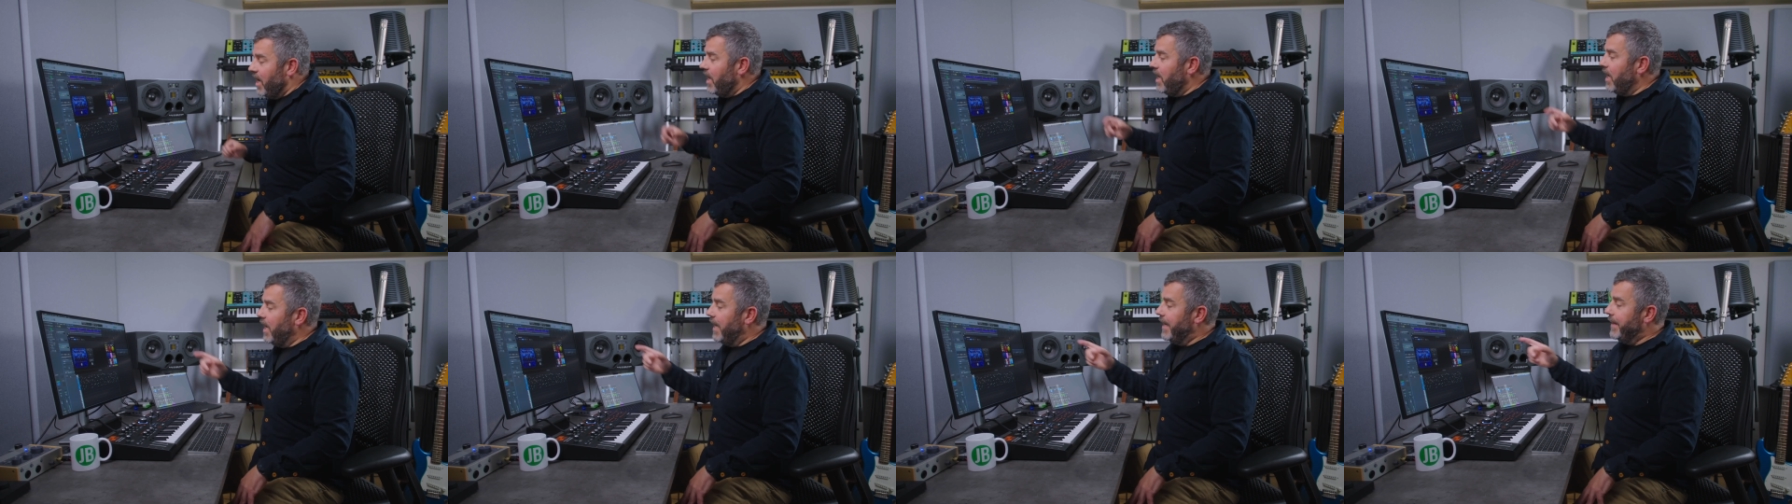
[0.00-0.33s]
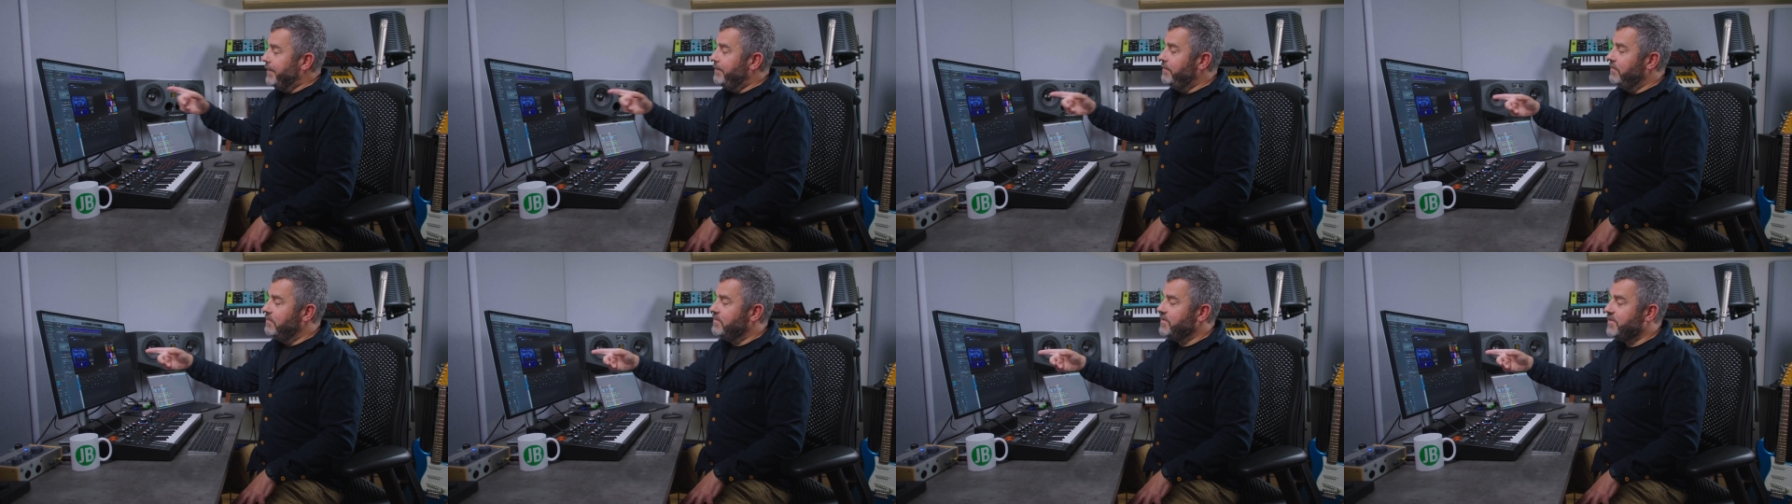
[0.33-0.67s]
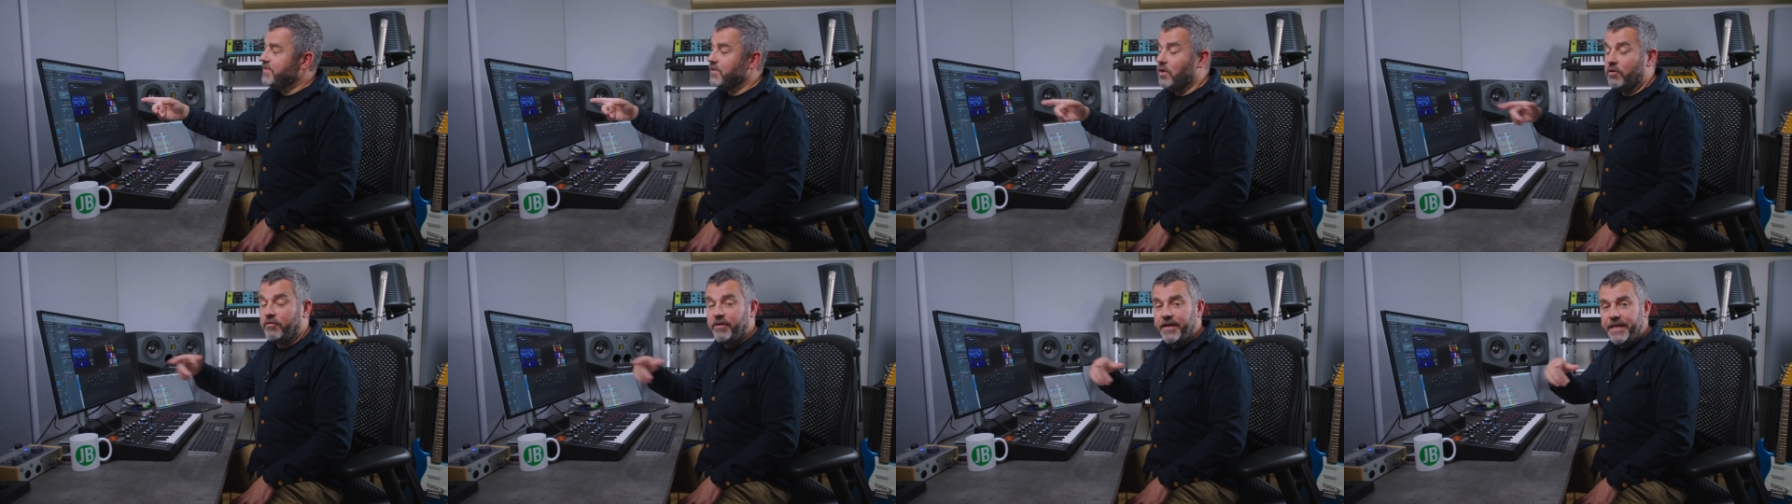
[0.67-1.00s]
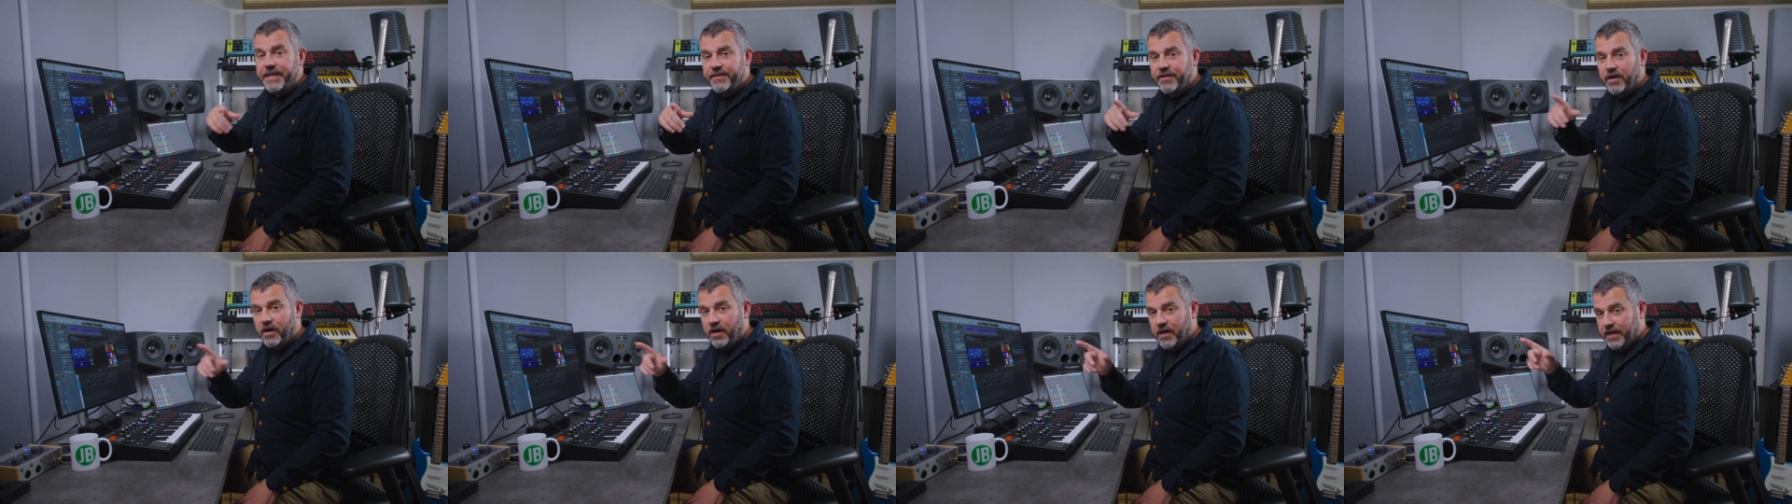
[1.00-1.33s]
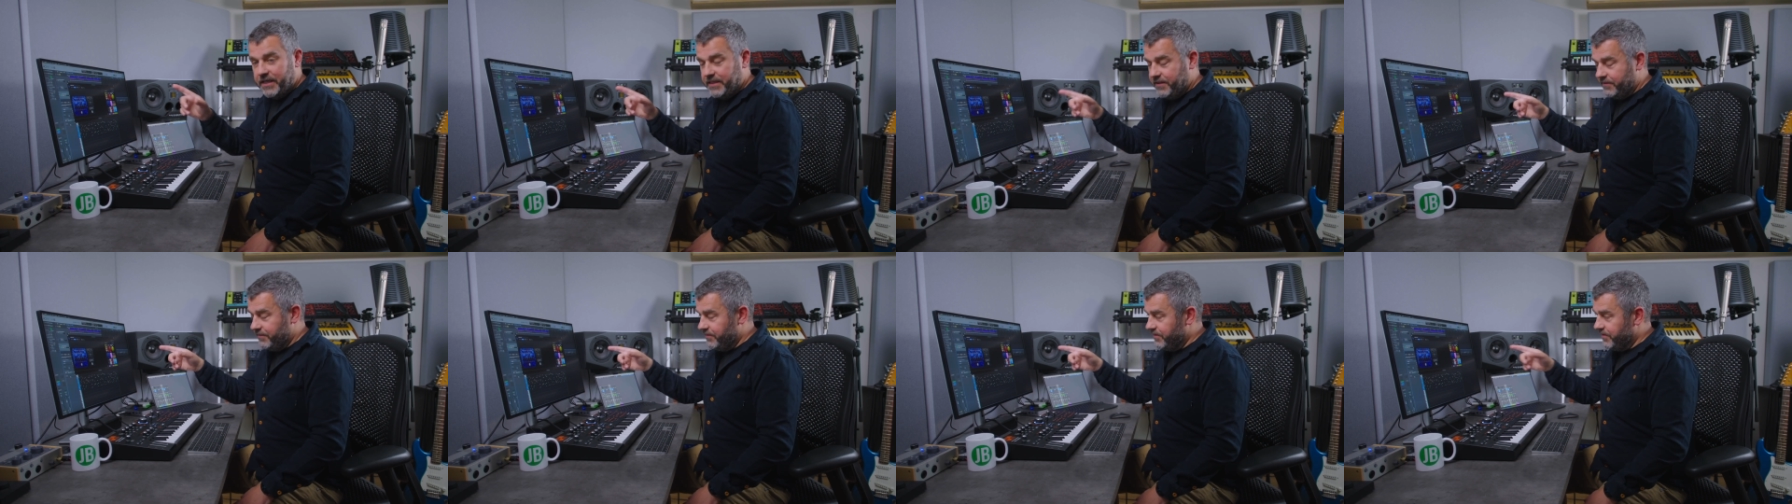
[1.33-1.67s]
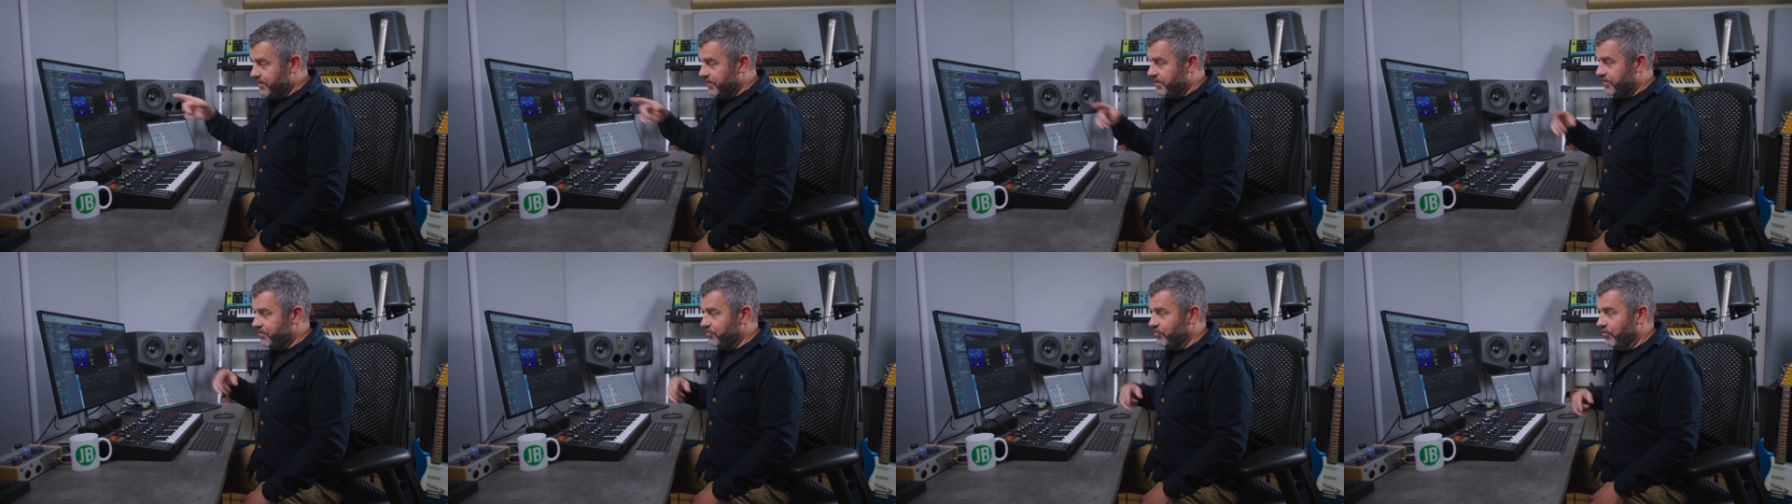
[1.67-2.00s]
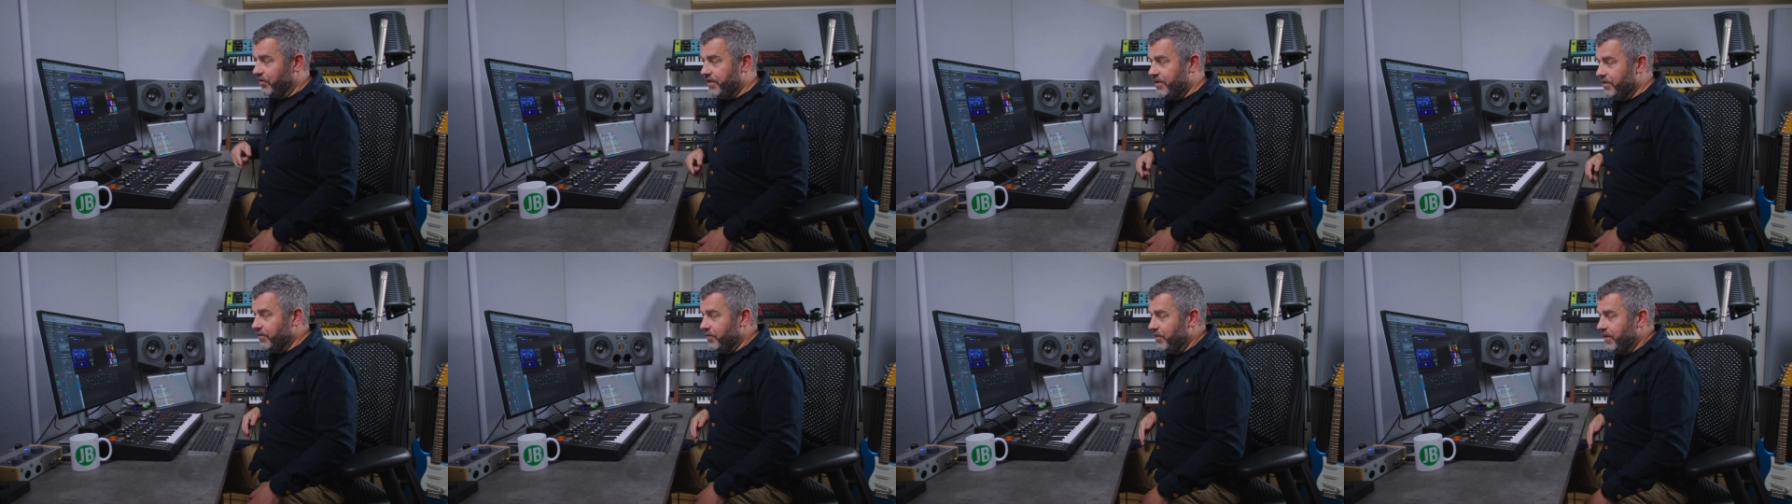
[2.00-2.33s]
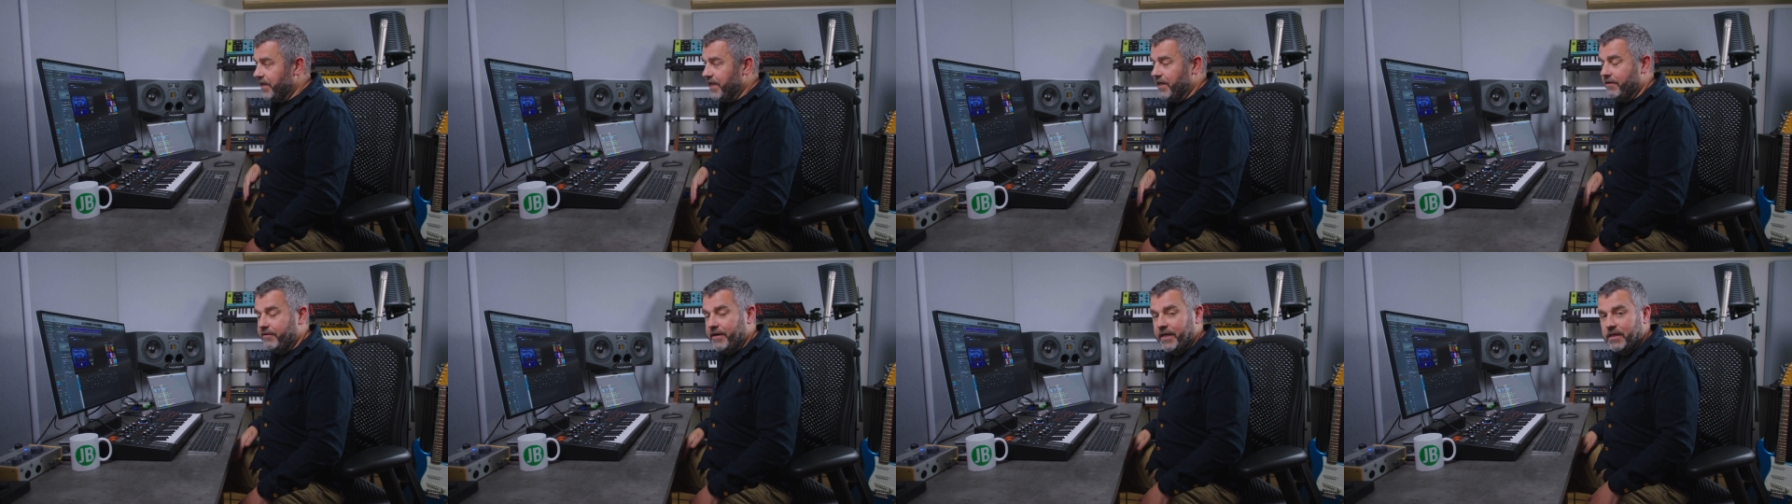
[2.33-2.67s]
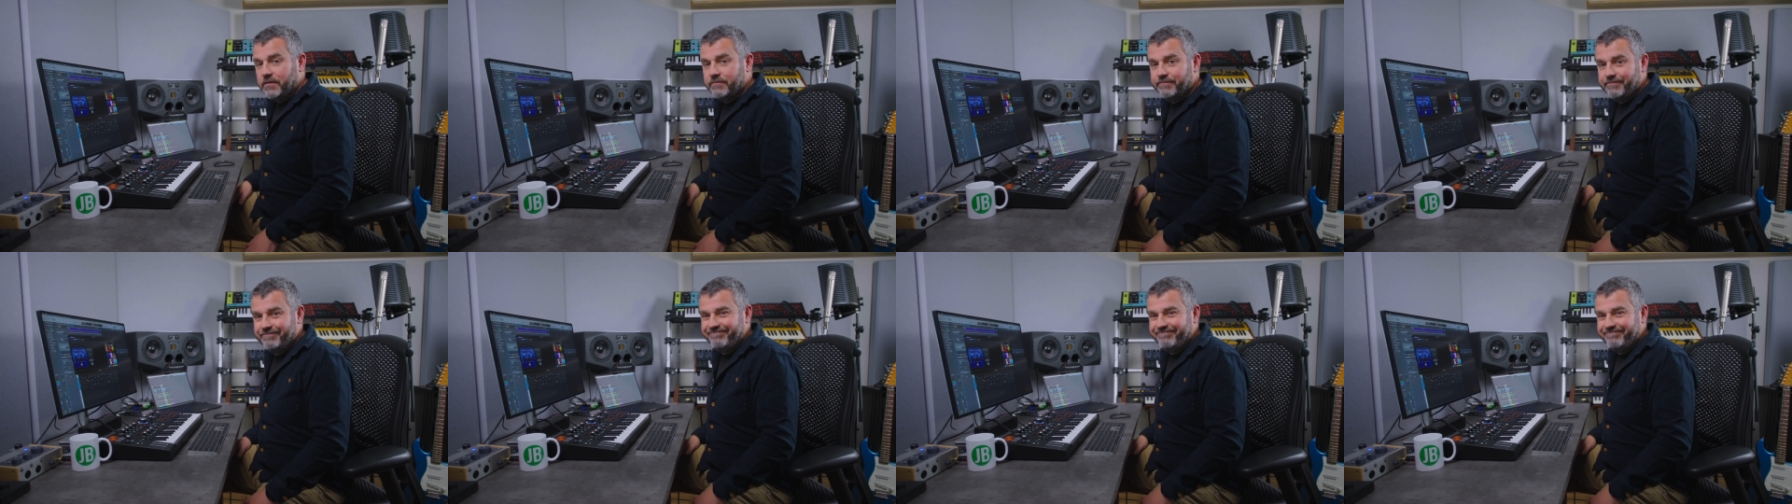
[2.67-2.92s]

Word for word: Um, sorry that I destroyed your hearing.